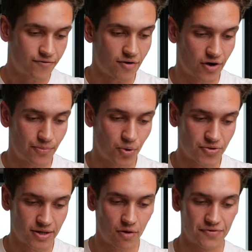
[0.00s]
very, very
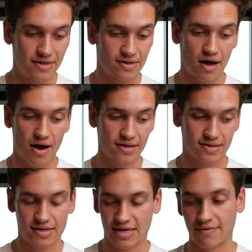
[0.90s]
important. Obviously this
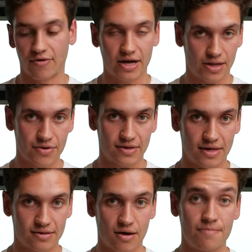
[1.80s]
hugs the skin very
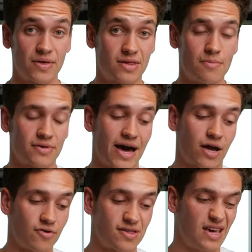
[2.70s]
closely. So in terms of
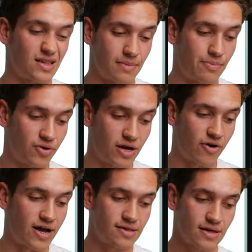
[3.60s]
accuracy, it's gonna be pretty
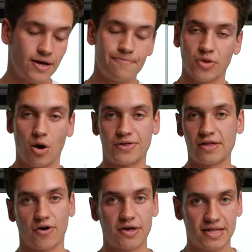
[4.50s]
great. Obviously
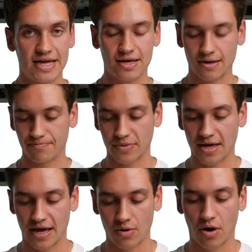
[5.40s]
it's very sleek.
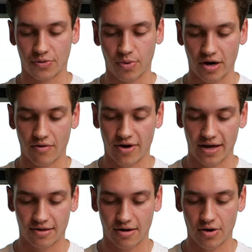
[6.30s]
Again, you are just wearing a
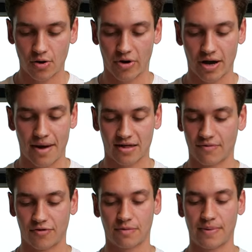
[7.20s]
ring, so you're not wearing a
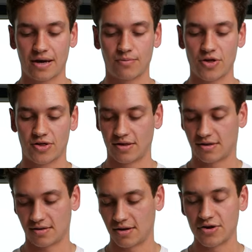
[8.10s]
massive wristband, which
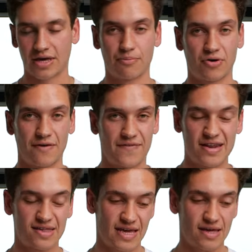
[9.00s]
is looking pretty
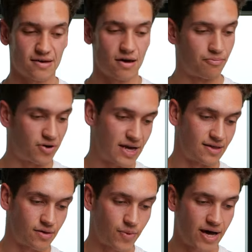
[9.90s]
fitnessy, so pretty
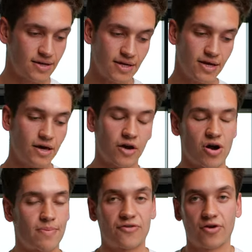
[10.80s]
easy to wear.
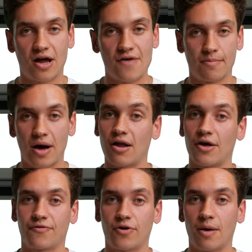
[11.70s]
Great battery life. It might
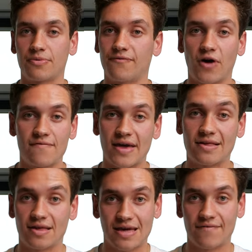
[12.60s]
last for up to 5
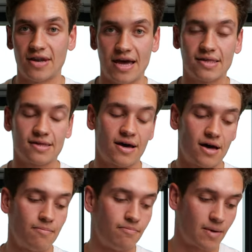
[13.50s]
days to 7 days,
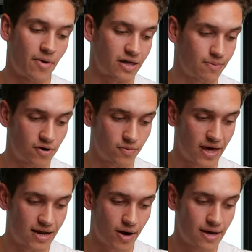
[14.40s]
in my experience
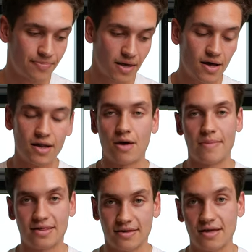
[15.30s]
with it anyway. Low
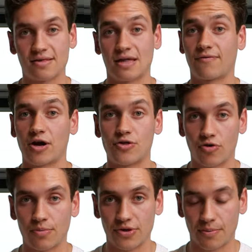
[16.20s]
maintenance, is very
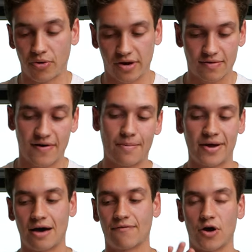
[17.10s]
durable as a product. I've had
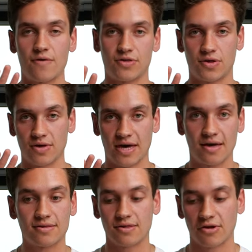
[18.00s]
mine now for over 2
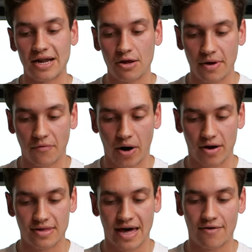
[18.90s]
years. There's only a little bit of wear
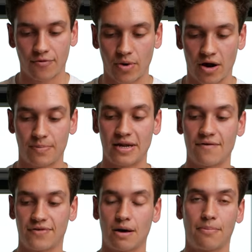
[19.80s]
and tear from where I've been
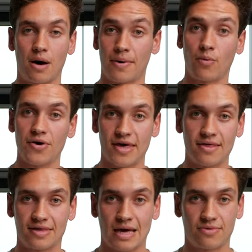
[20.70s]
lifting a barbell with it at
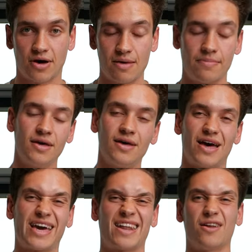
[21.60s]
the same time.
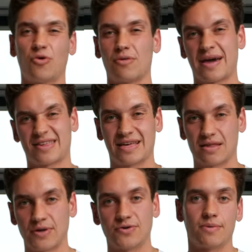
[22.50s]
Again, not the best
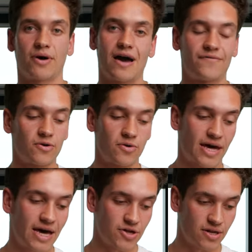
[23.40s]
thing to be doing, but I have done on
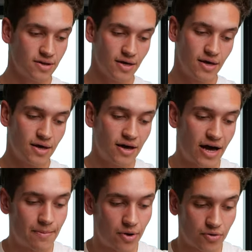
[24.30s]
occasion.
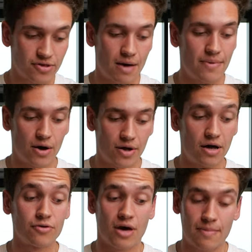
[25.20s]
Long time
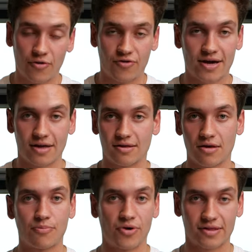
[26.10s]
health tracking,
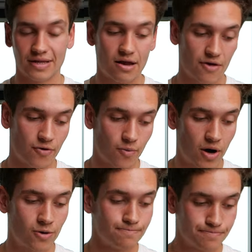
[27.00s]
so the product's gonna last for a
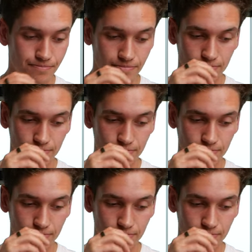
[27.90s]
while.